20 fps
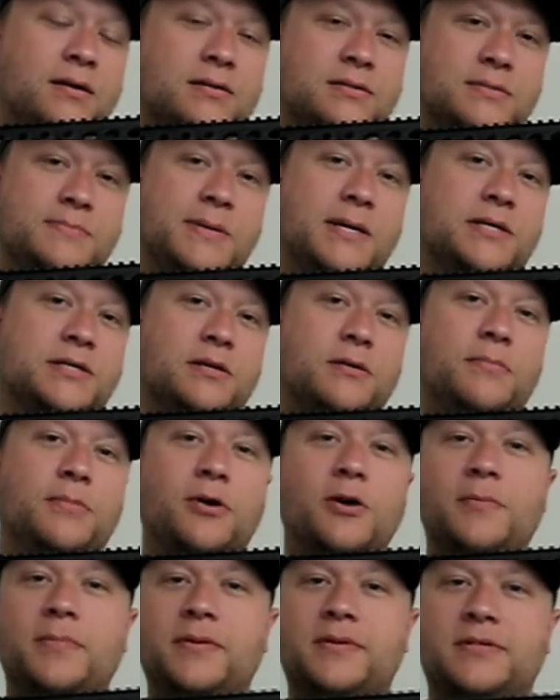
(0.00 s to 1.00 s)
Special
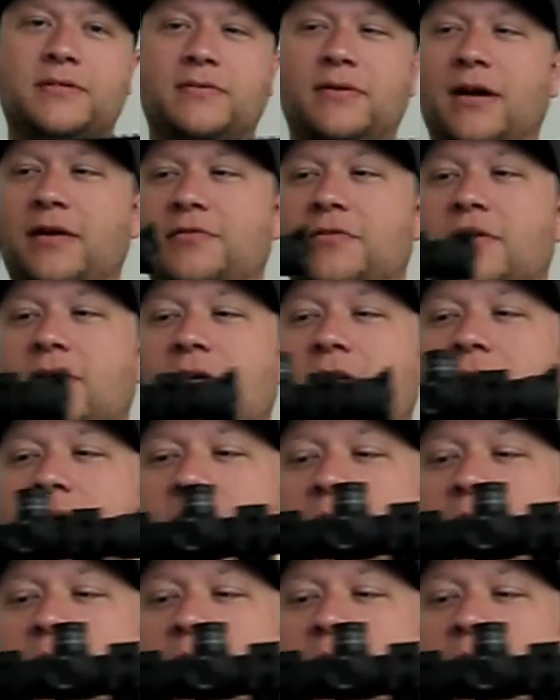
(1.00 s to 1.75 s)
Purpose Rifle.